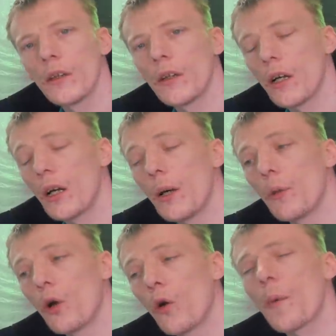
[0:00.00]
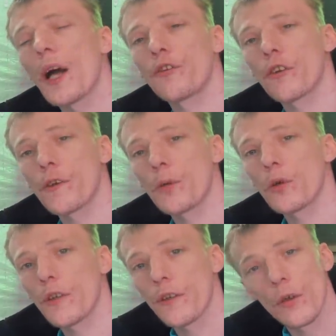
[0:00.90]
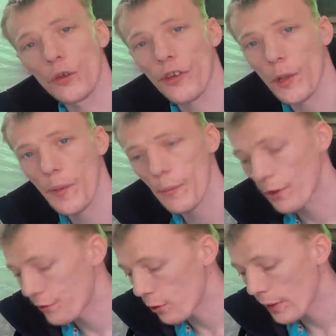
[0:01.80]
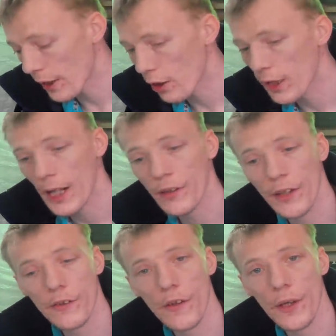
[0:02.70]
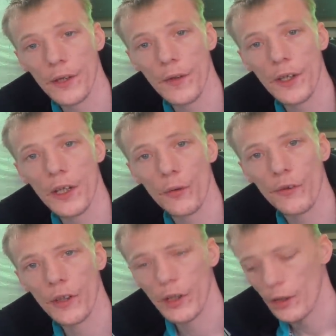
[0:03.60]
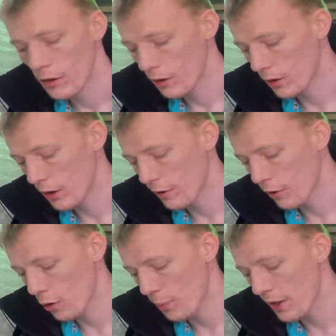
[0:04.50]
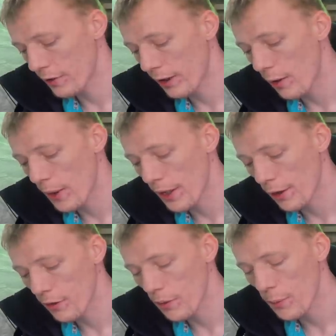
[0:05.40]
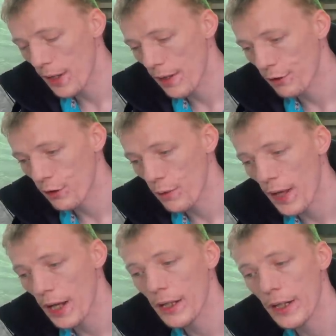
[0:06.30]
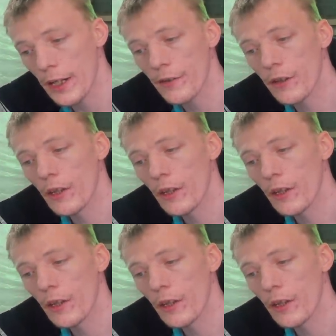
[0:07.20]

Um, all Patreon supporters and all channel members do get early access to these videos. Uh, so basically, the way that I do, the way that I do that is